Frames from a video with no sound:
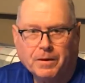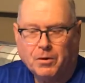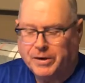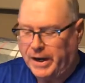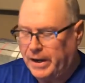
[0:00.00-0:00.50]

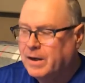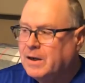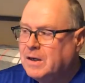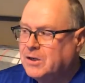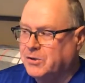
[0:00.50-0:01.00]
Okay,
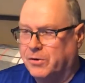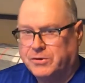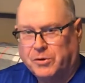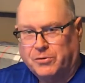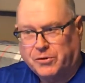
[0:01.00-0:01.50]
so
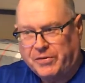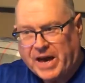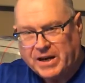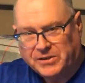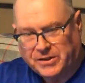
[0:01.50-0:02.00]

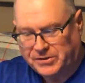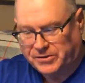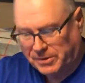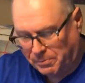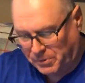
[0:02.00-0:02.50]
that is the
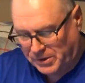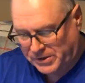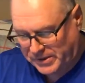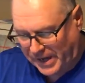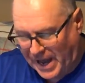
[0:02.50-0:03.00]

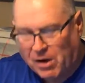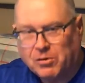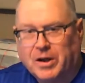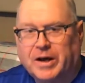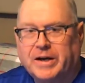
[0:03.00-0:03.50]
simplest
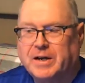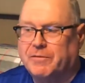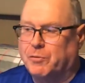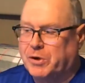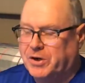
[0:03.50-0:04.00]
outline
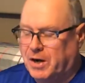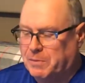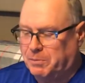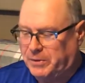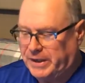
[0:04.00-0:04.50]
of a
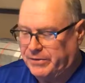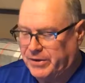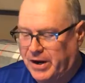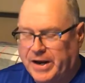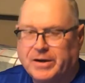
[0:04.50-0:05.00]
retirement plan
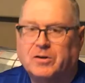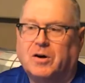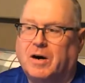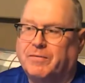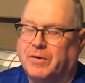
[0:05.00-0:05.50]
that I can
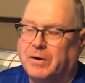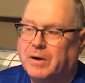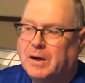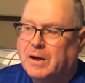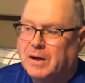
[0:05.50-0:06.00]
offer.
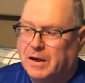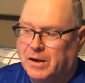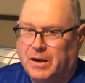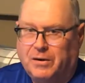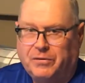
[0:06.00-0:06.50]

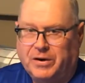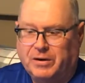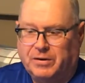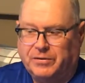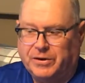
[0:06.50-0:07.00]

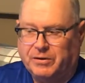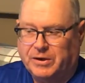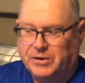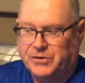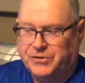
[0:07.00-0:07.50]
There
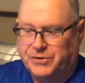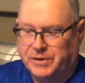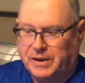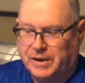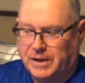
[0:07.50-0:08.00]

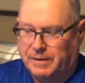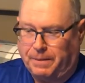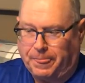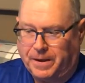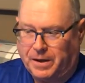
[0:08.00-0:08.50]
is
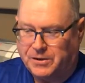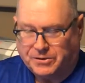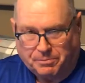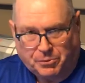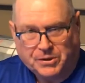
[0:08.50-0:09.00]
a
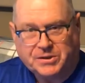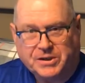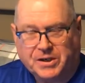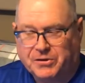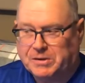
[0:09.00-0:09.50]

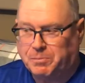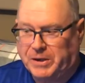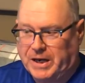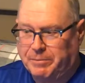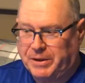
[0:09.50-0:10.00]
simplicity in this
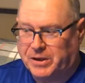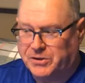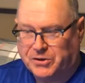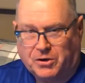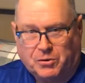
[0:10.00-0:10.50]
plan
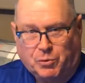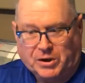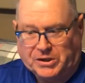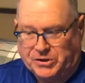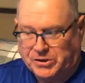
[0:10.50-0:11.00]
because there are
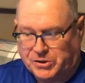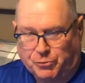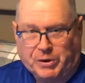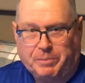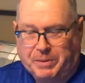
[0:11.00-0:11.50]
really just
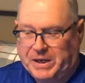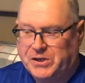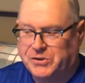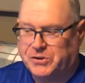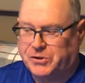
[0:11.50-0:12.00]
three
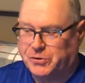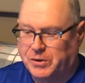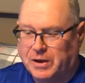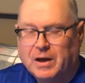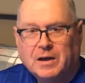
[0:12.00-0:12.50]
pieces
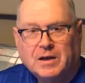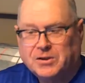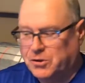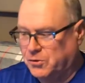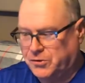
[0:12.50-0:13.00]
to it.
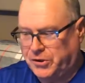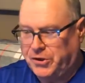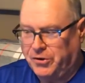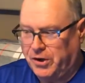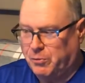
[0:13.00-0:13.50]
Social
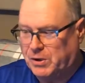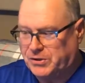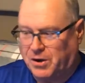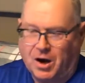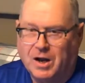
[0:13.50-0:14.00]
Security,
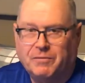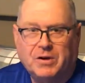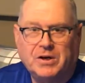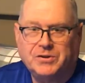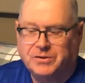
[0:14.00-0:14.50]
which all of
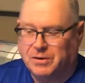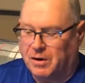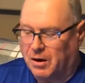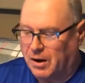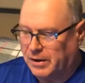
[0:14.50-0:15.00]
us
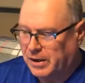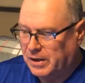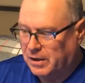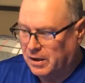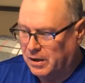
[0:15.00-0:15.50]
are
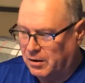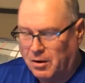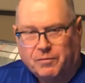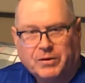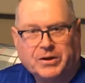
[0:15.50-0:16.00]

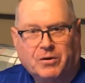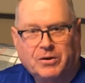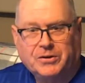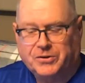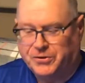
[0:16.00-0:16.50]
hopefully
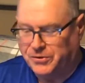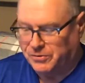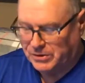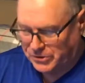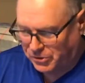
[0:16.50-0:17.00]
going
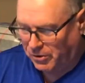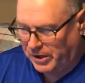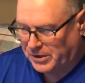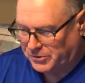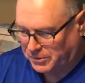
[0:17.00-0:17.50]
to
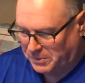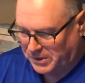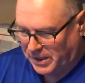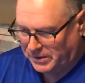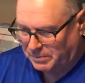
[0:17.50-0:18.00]
enjoy,
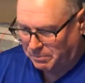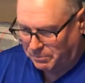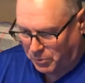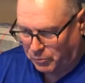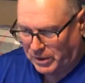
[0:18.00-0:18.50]
assuming that the
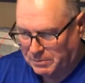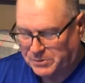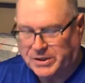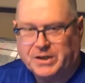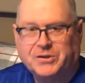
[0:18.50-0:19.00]
program
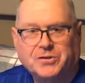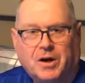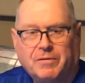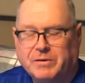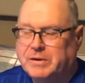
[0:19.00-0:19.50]
stays
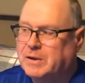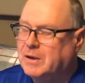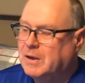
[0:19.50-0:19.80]
solvent.